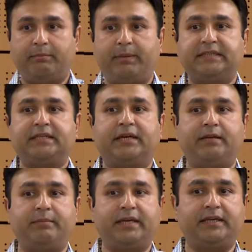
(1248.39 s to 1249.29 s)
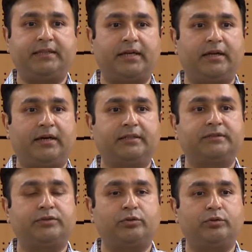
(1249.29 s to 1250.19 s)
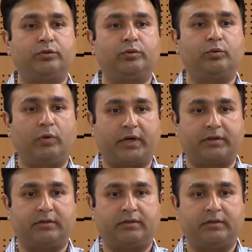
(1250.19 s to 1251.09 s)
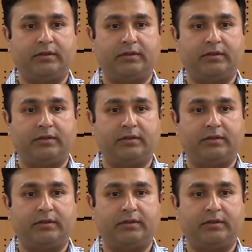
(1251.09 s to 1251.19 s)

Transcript: basically making their lungs to work.